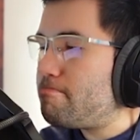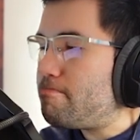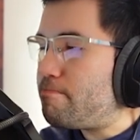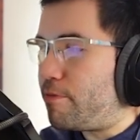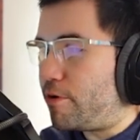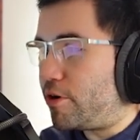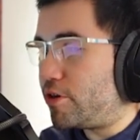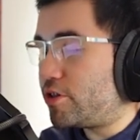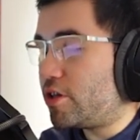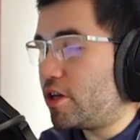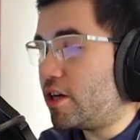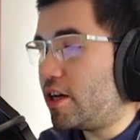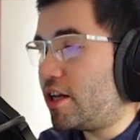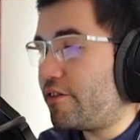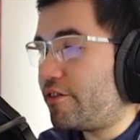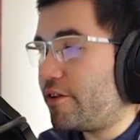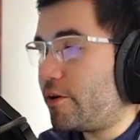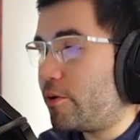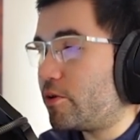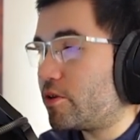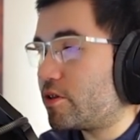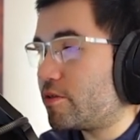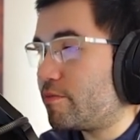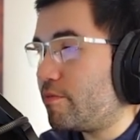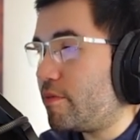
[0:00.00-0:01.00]
Personally, if it
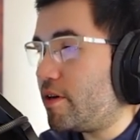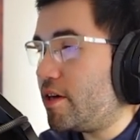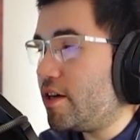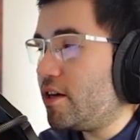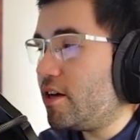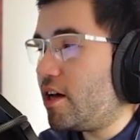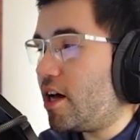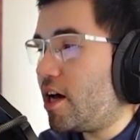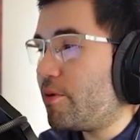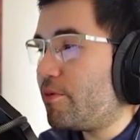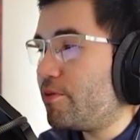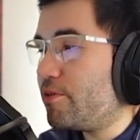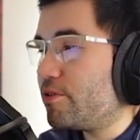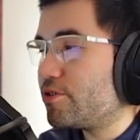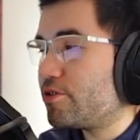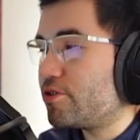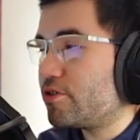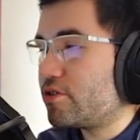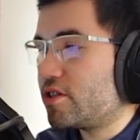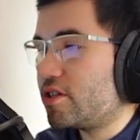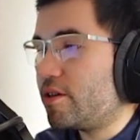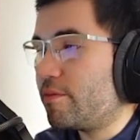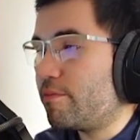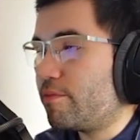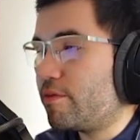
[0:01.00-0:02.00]
was me, I will
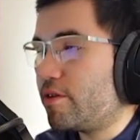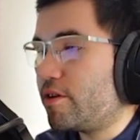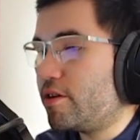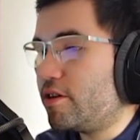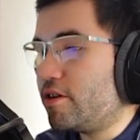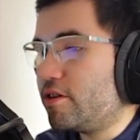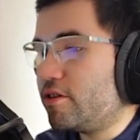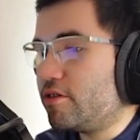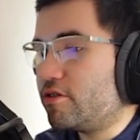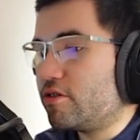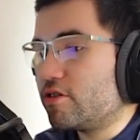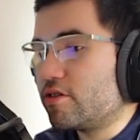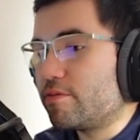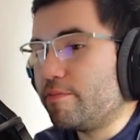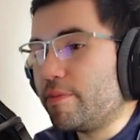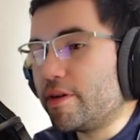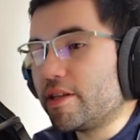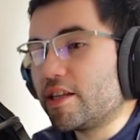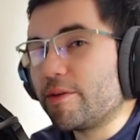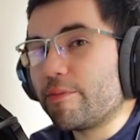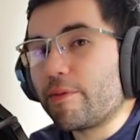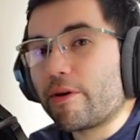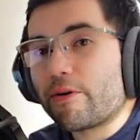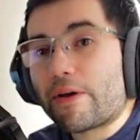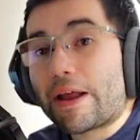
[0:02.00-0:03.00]
just simply
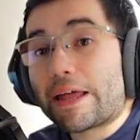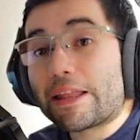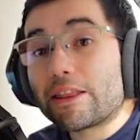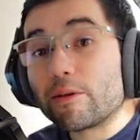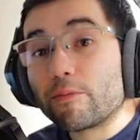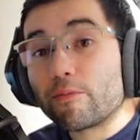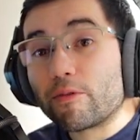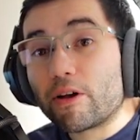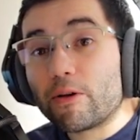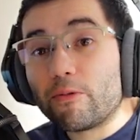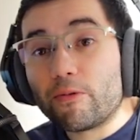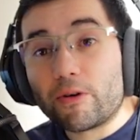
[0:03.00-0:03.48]
mint them at random, right?